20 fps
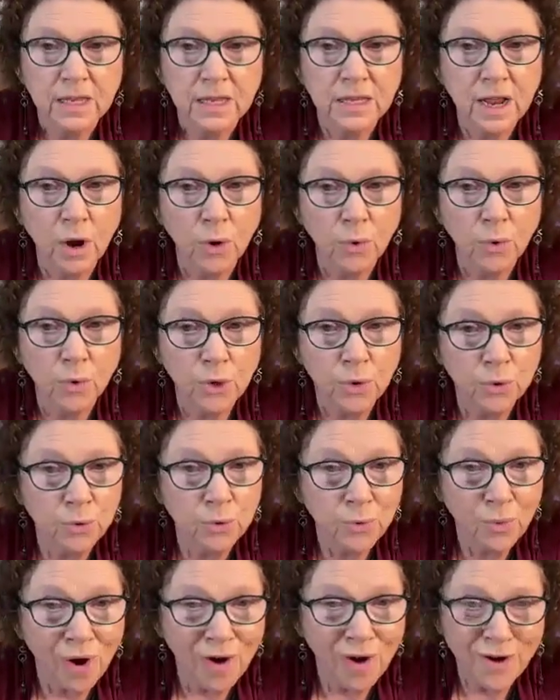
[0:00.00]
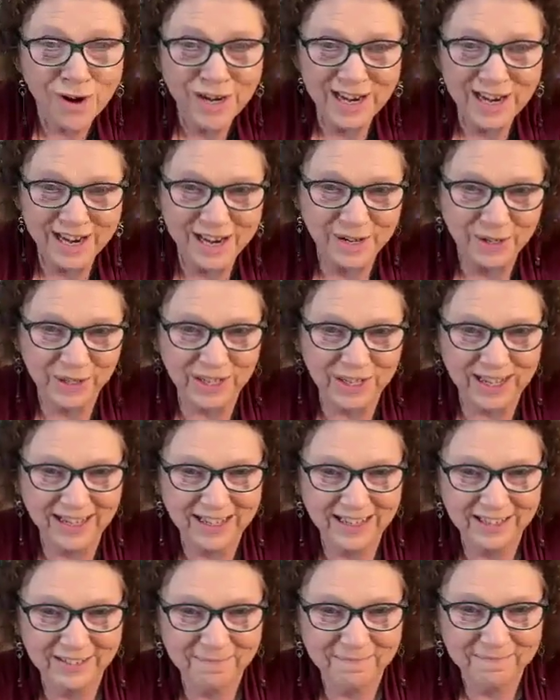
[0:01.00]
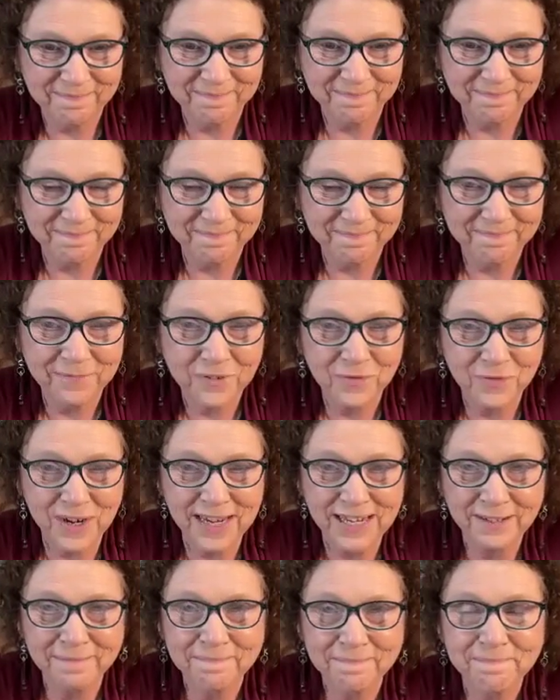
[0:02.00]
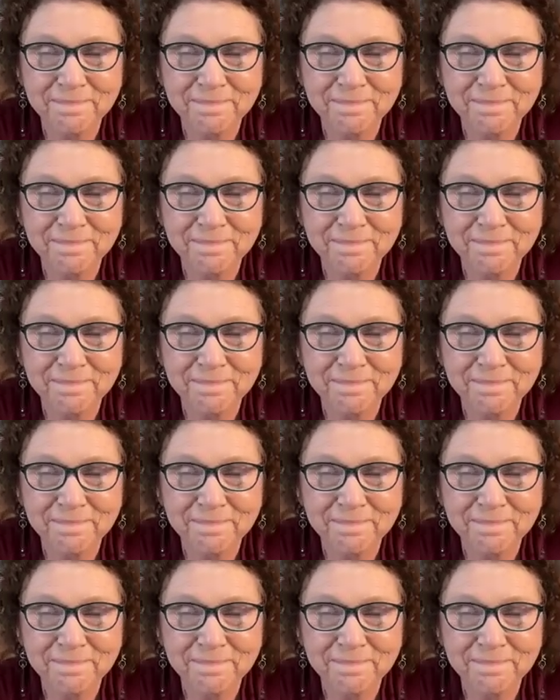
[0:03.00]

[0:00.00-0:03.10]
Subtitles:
Now, you are an air sign, right?